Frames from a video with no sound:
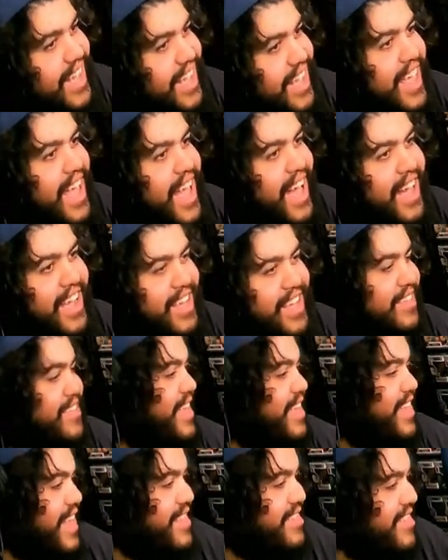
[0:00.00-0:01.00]
yeah, because
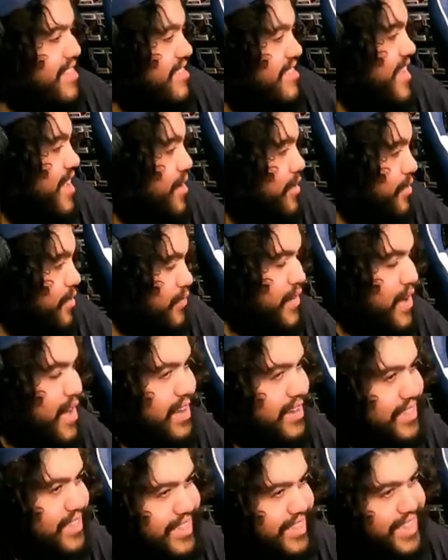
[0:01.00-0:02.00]
they like Disney owns
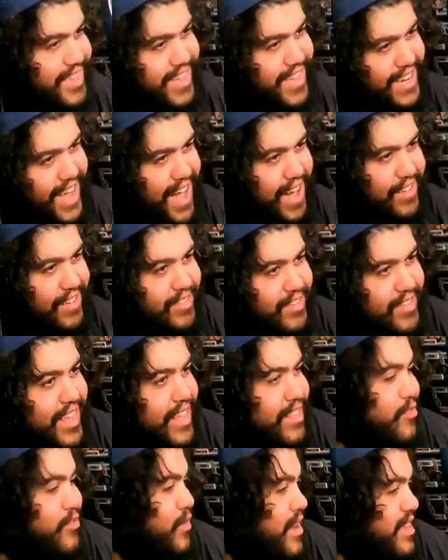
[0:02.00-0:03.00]
Fox and shit now, so
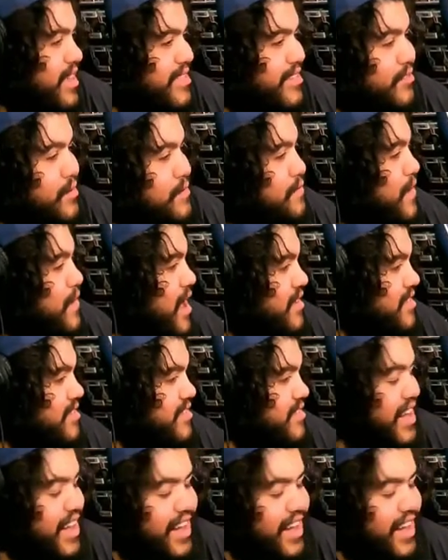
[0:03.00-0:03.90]
like 20th Century. Fox I hope he doesn't